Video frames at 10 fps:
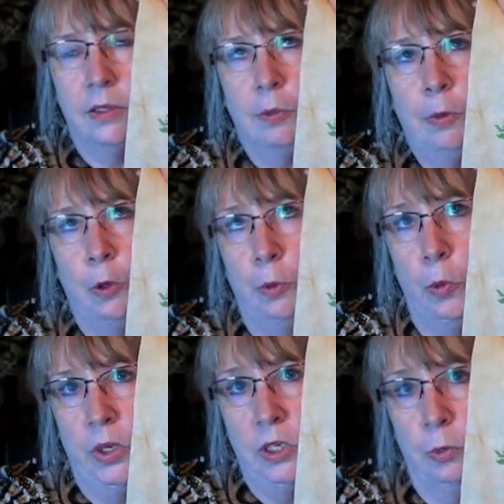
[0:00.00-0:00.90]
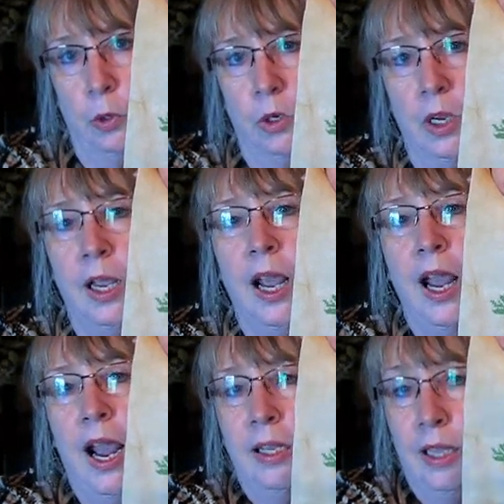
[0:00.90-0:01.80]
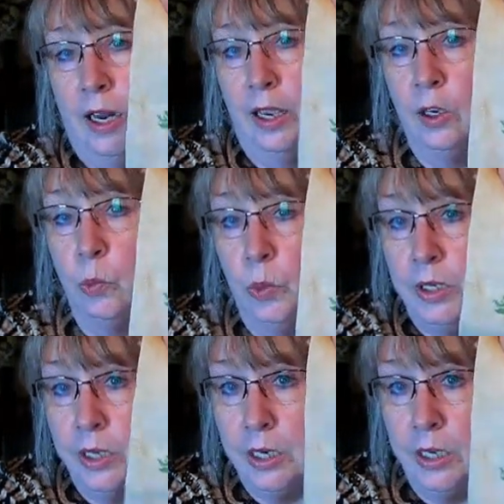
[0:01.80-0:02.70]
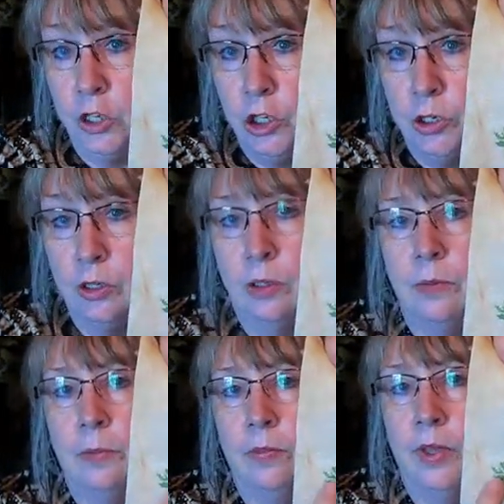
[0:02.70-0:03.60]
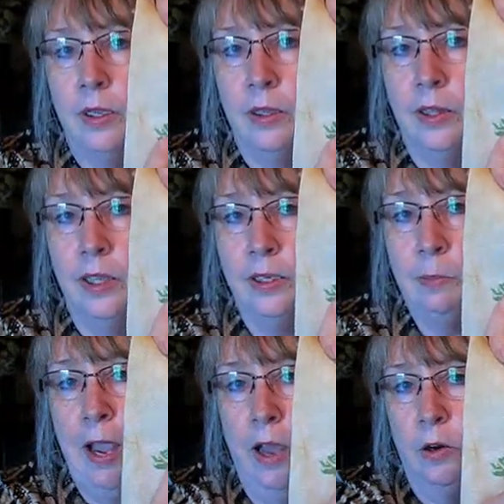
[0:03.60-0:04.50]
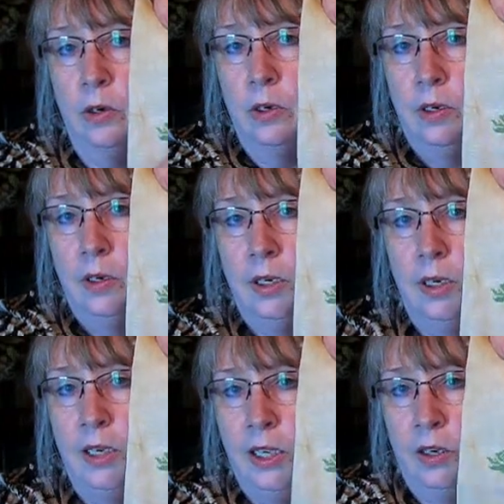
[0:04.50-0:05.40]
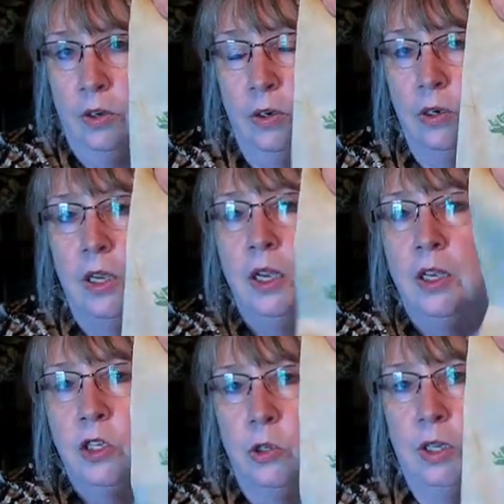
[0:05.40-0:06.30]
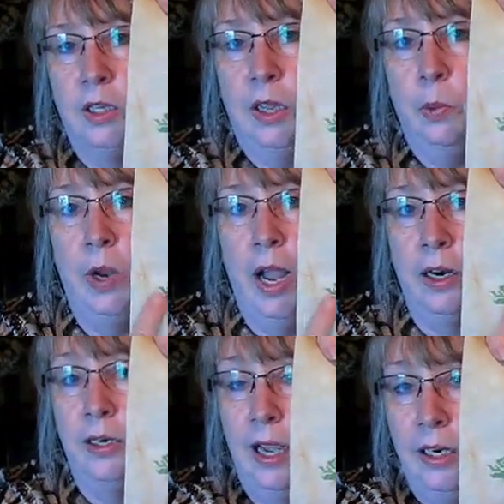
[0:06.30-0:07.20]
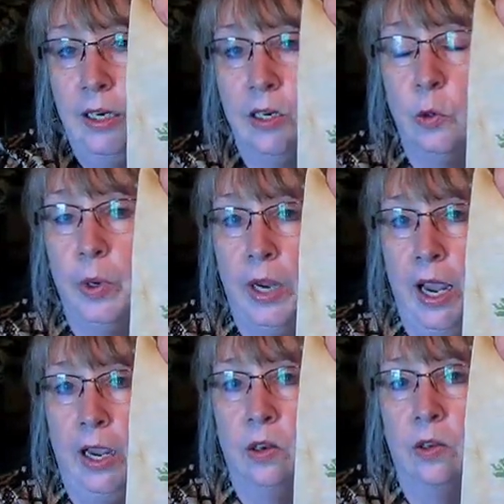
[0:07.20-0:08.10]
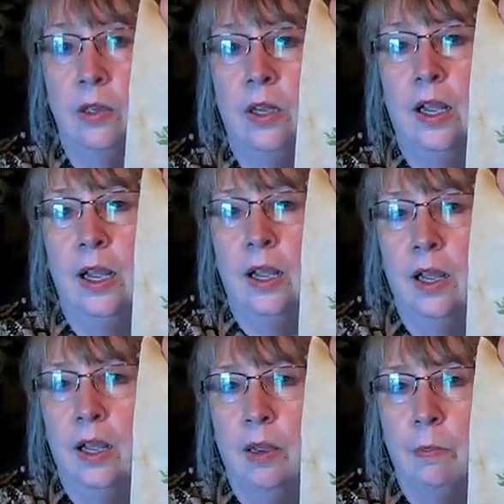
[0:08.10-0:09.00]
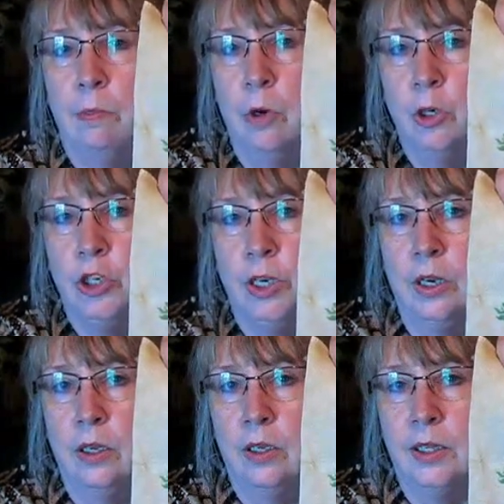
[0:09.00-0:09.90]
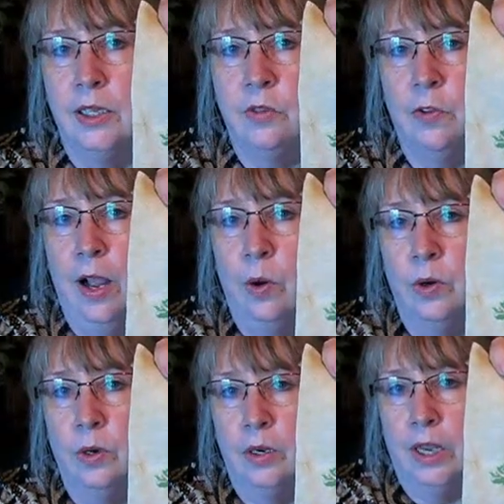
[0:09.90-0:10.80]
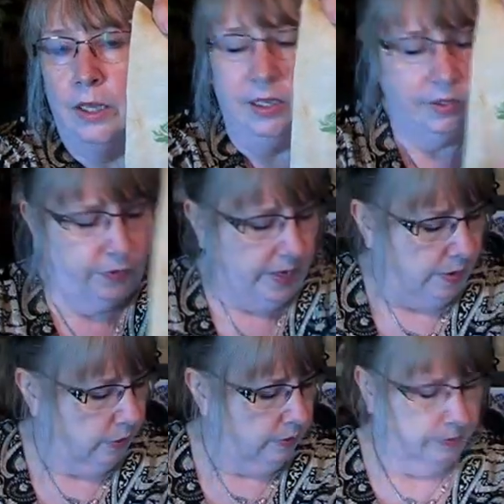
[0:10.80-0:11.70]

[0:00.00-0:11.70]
the purple whisper, and then I could restitch this pattern here so that they were at a 90 degree angle, merging this flower and this flower.